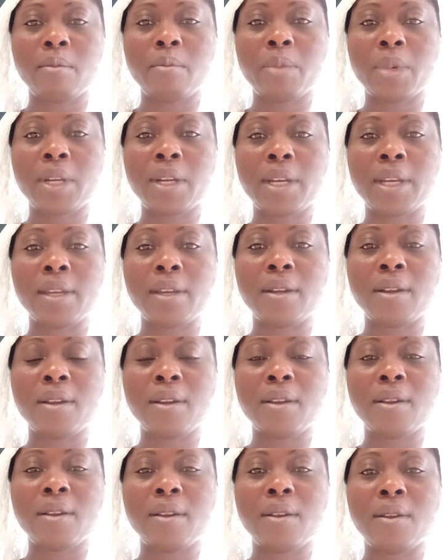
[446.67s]
but I
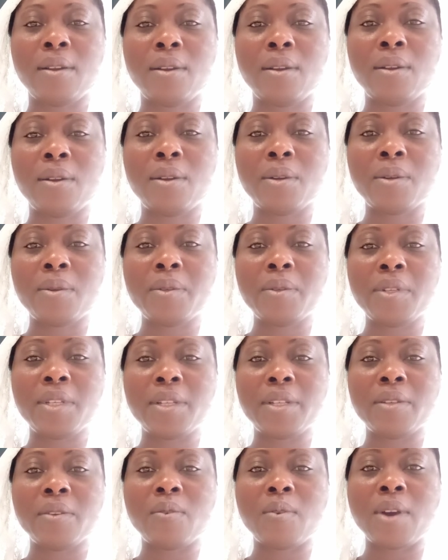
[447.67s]

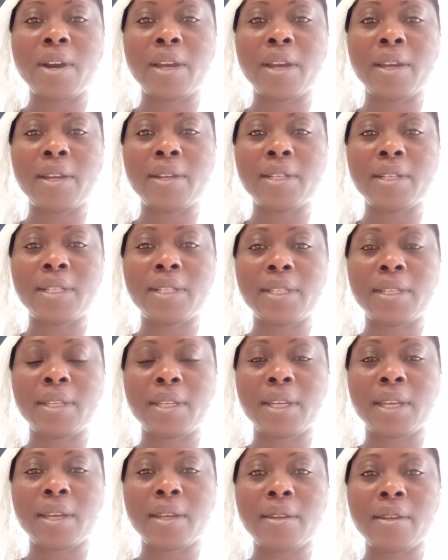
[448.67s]
couldn't quite
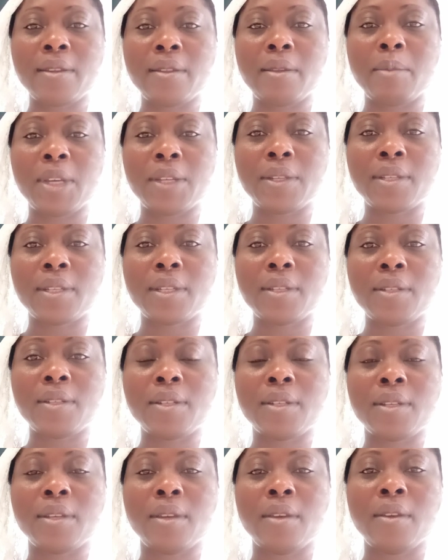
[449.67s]
understand the message.